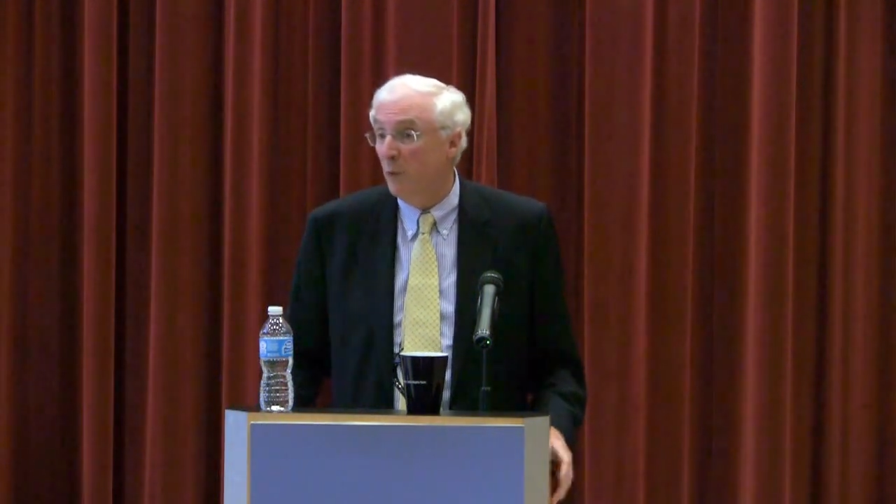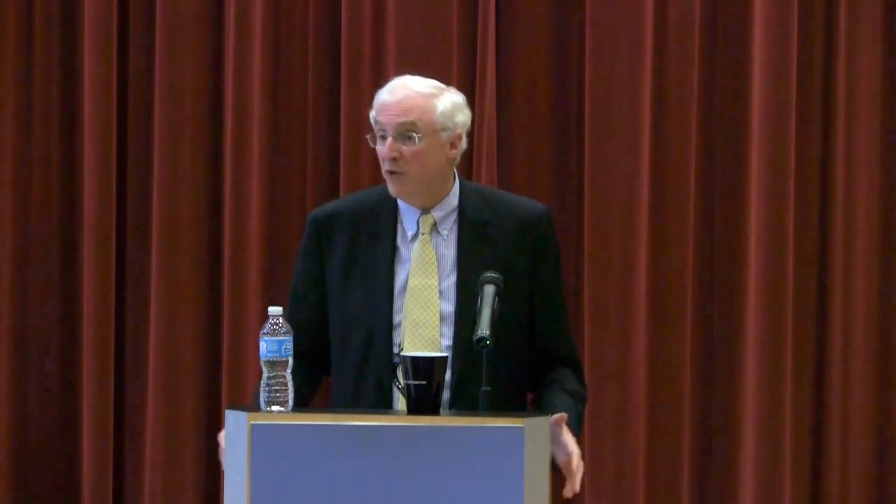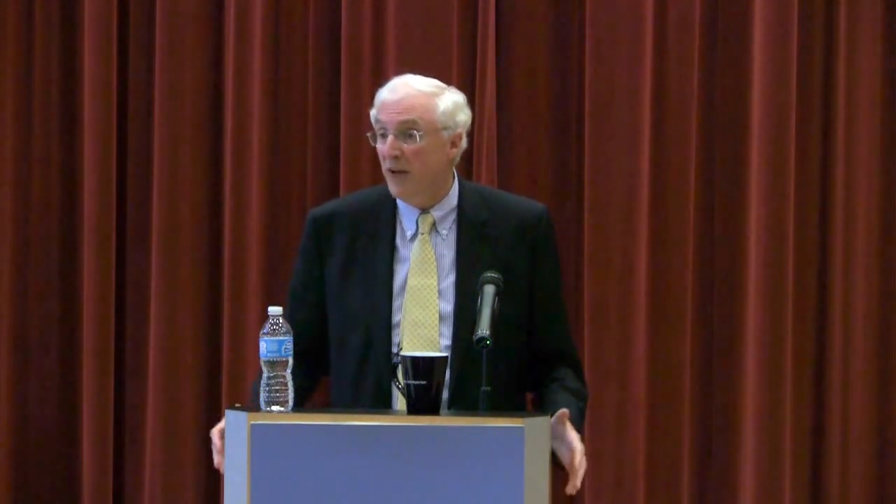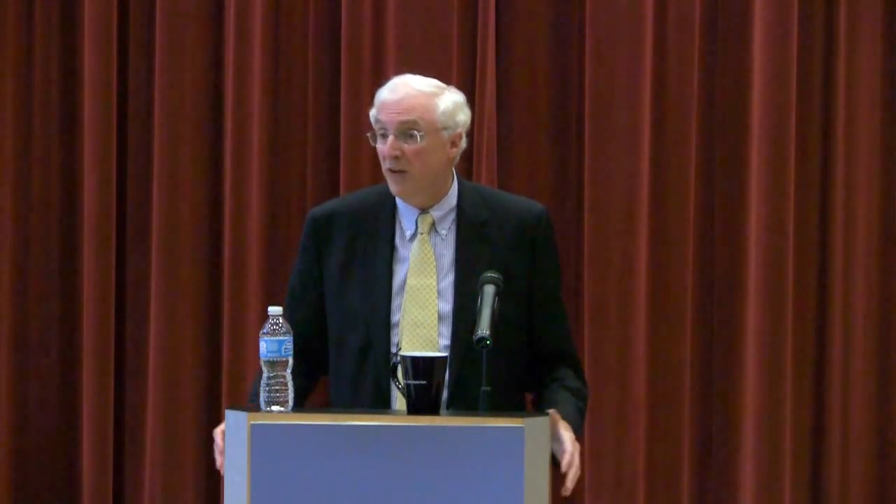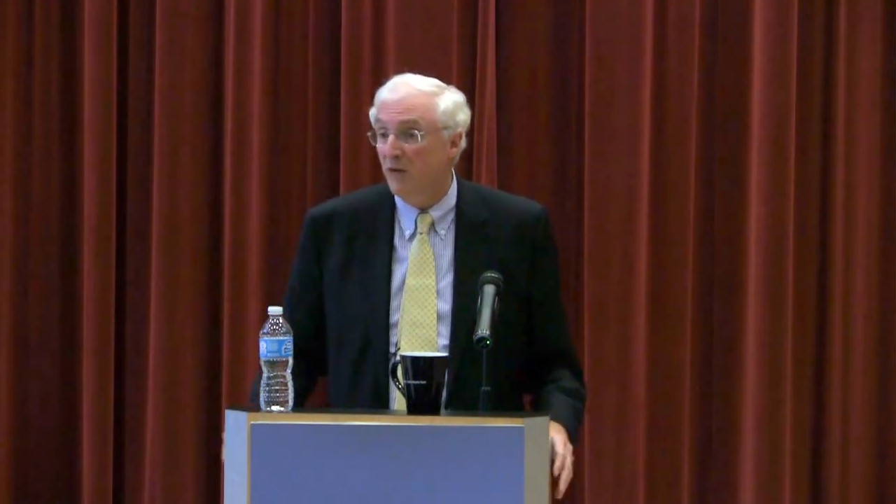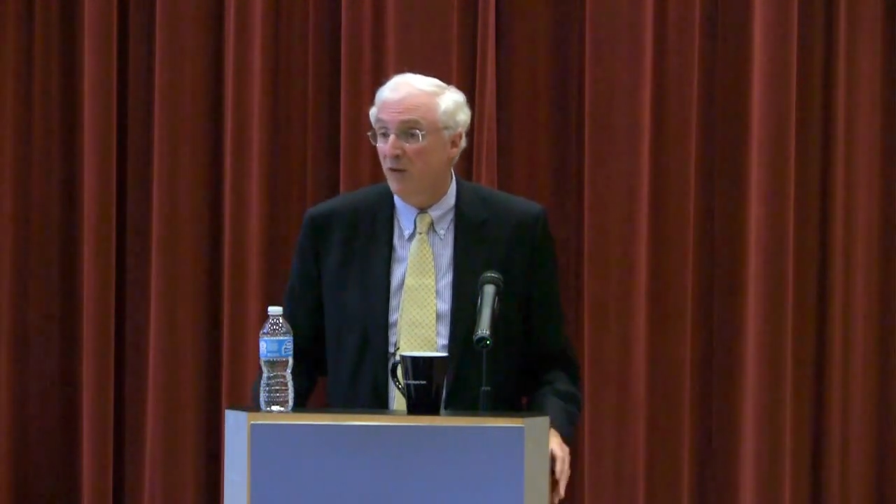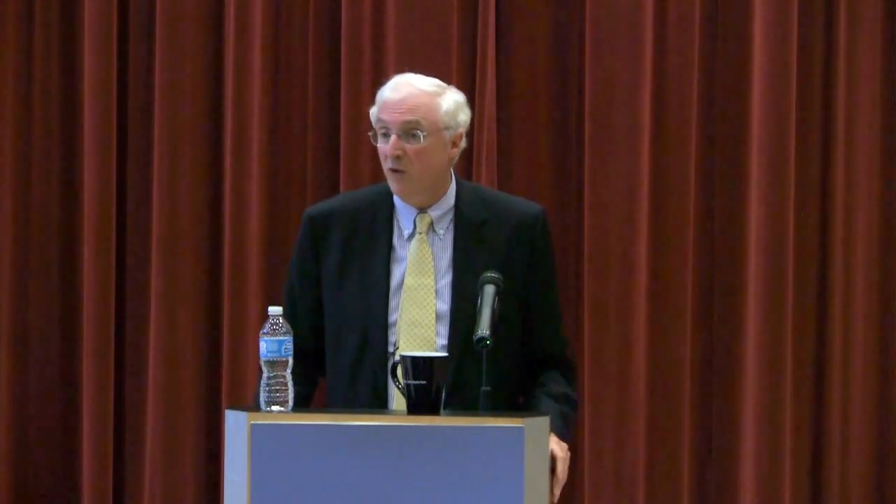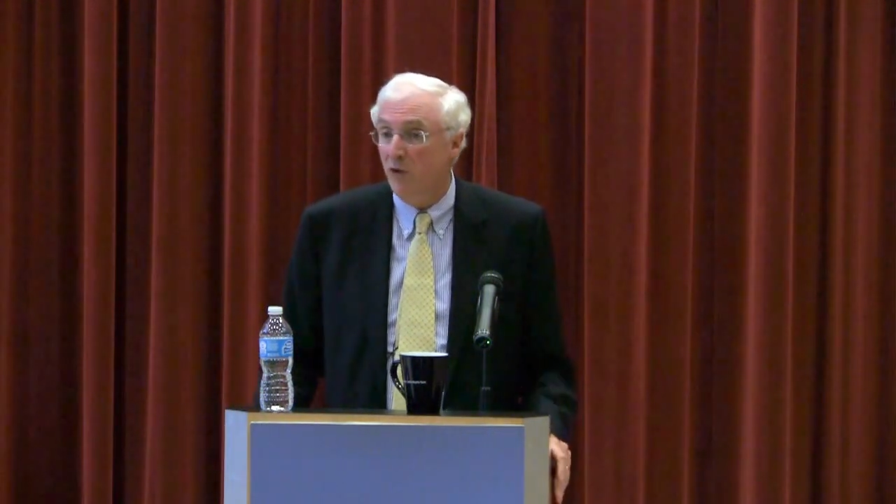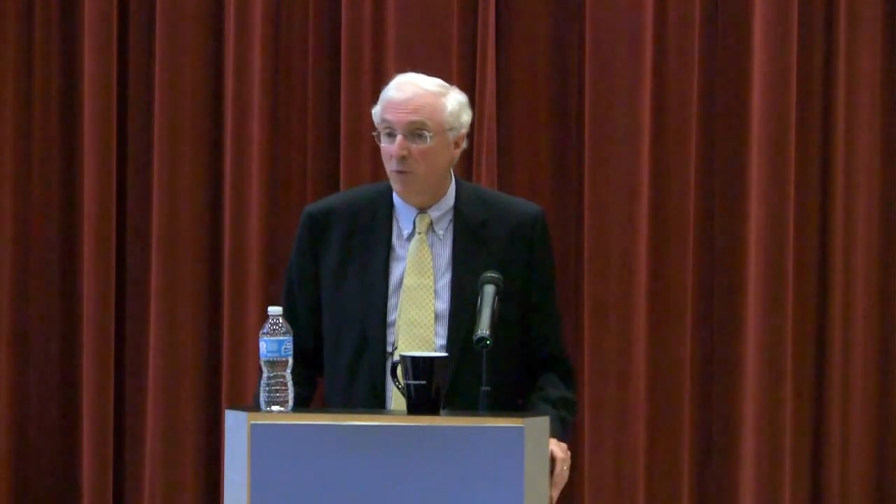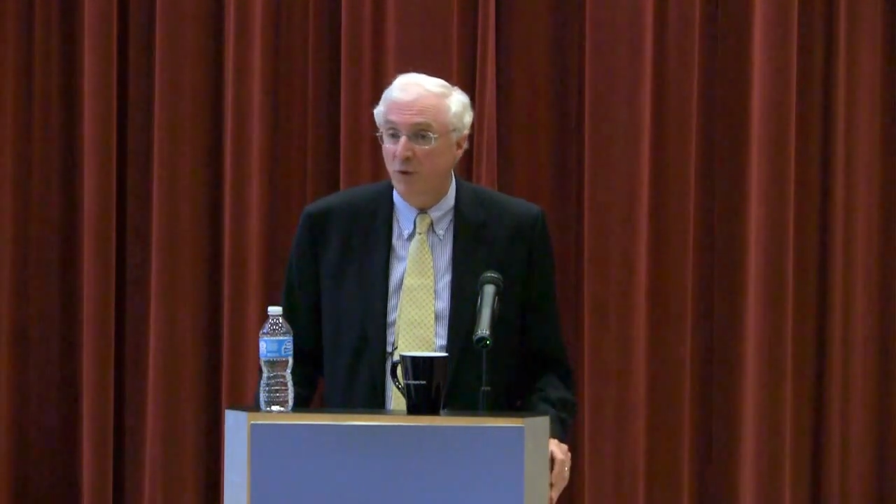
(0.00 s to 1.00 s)
which lasted
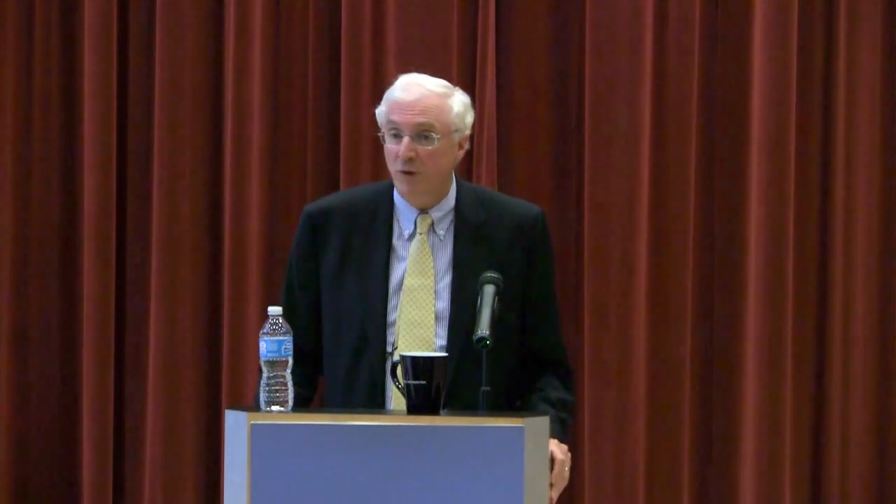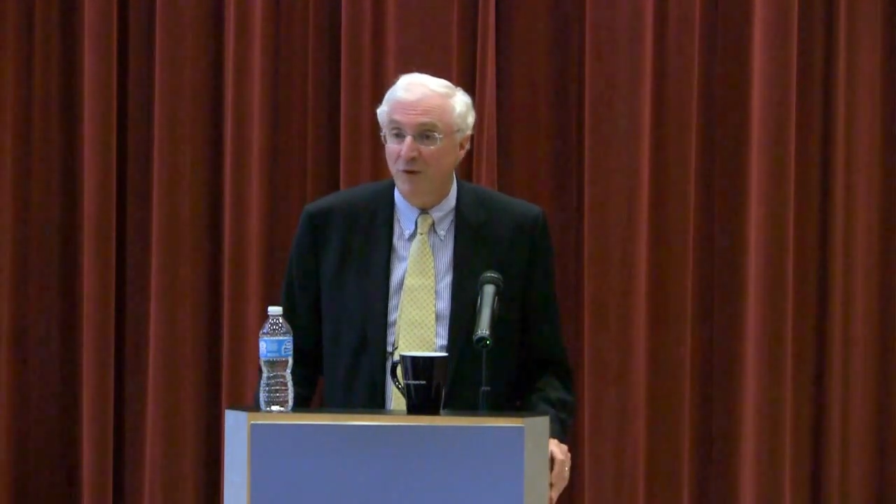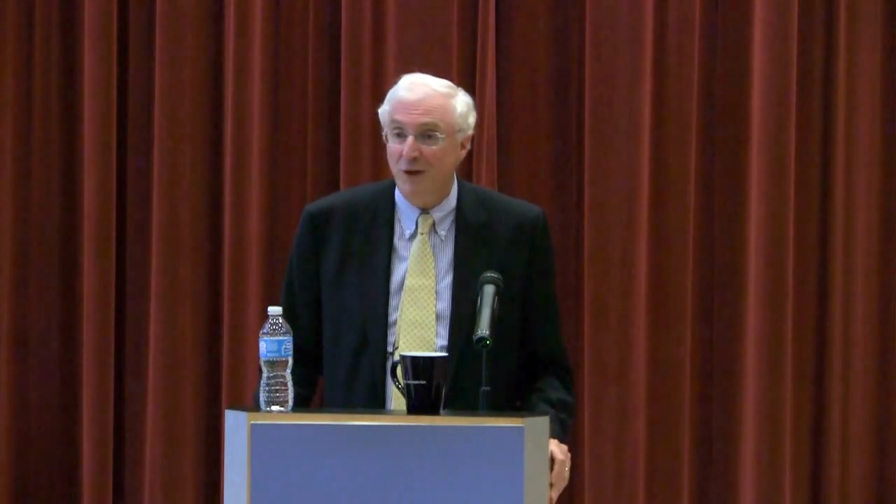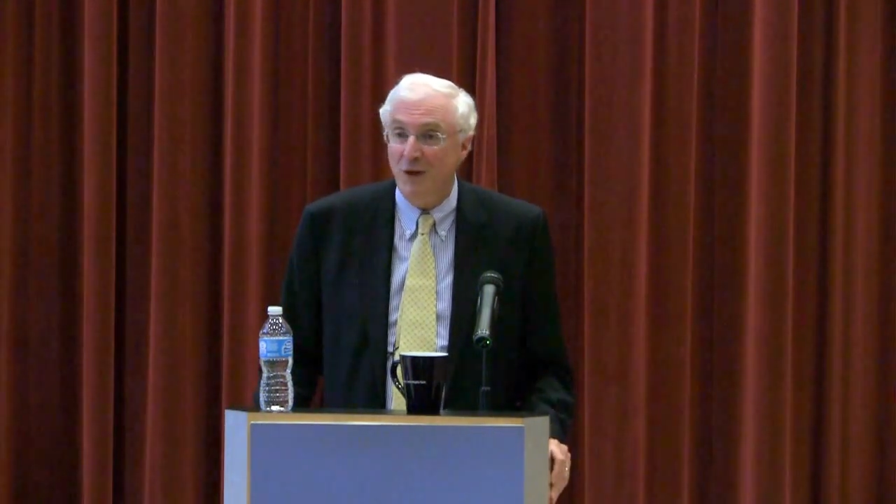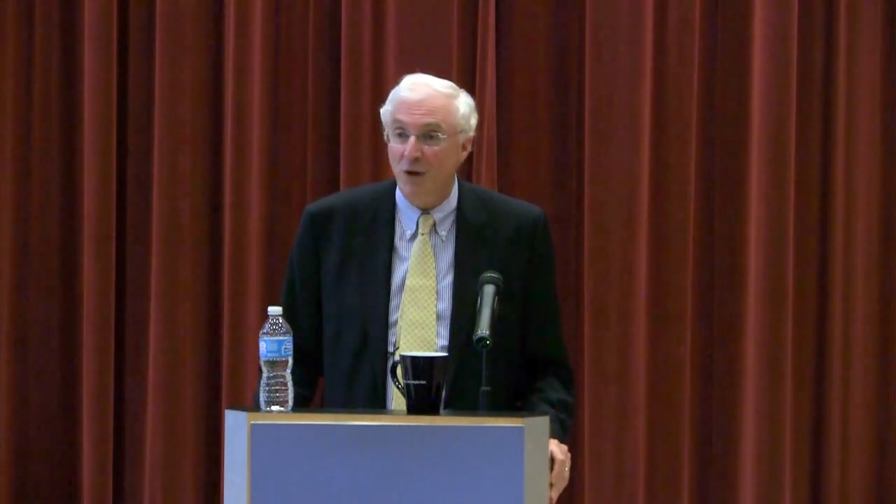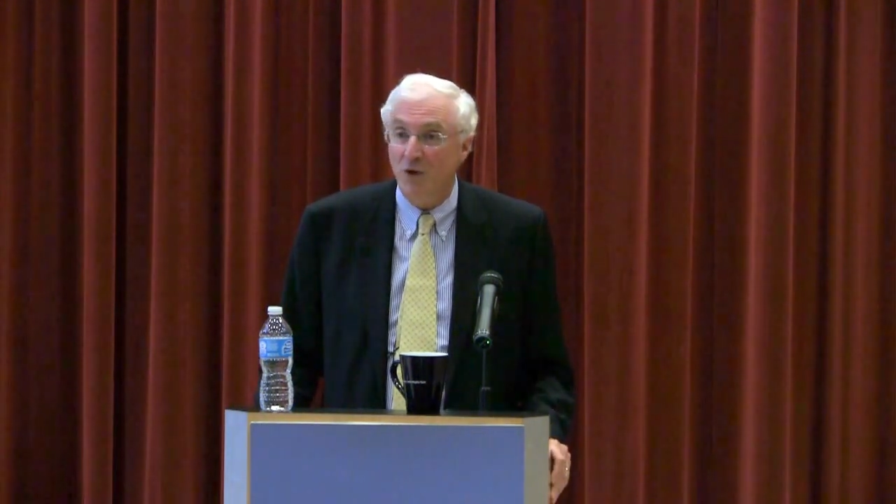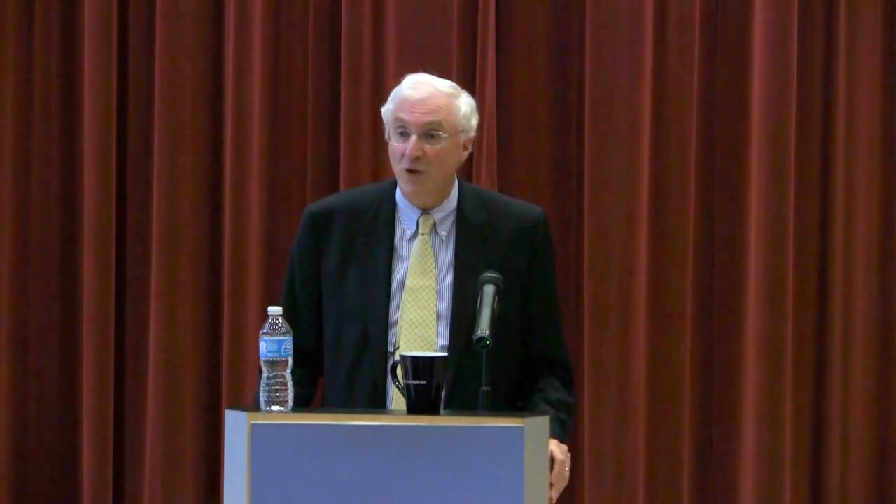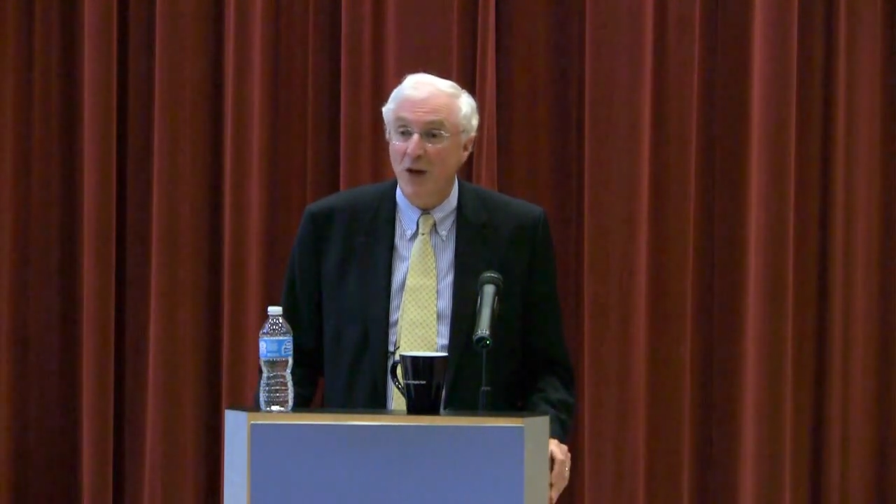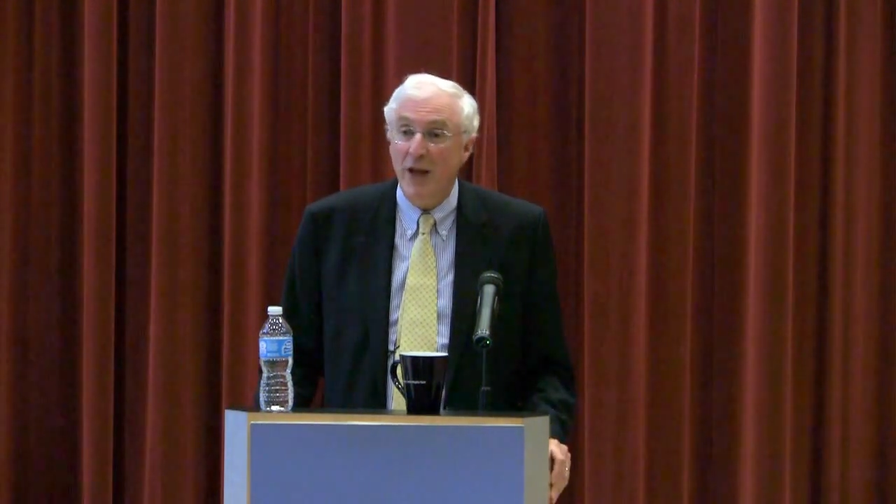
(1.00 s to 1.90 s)
for almost 15 years.